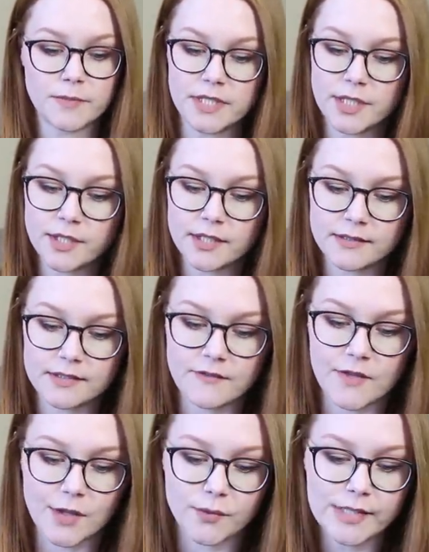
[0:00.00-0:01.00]
materials
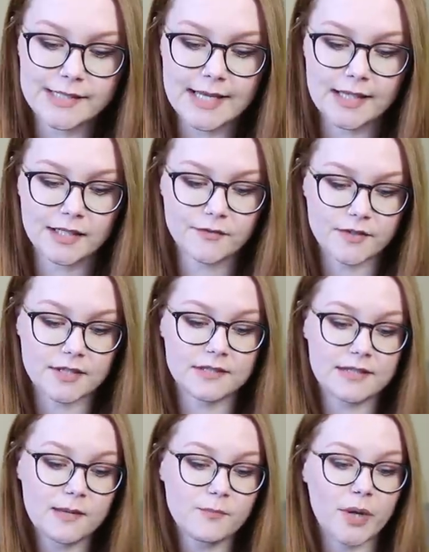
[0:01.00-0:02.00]
if they're retailing for the
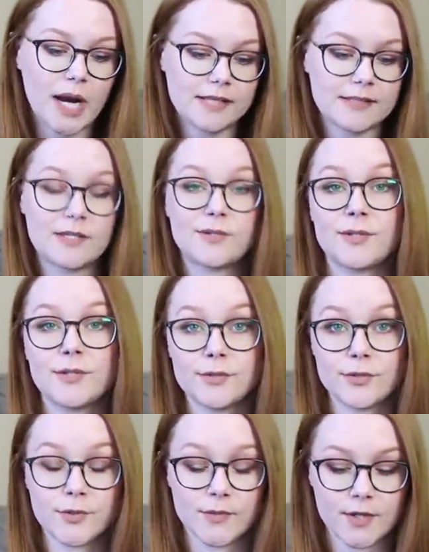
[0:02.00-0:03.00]
same price as your
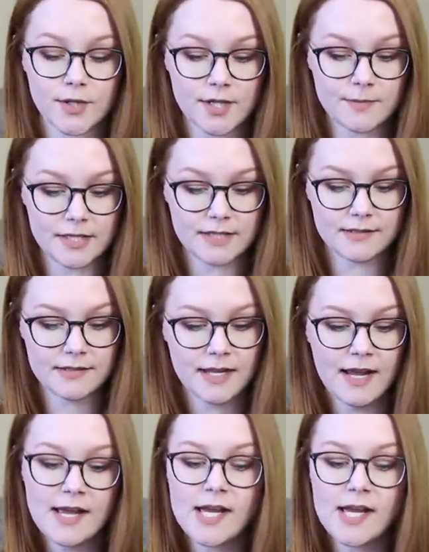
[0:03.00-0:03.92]
usual garments.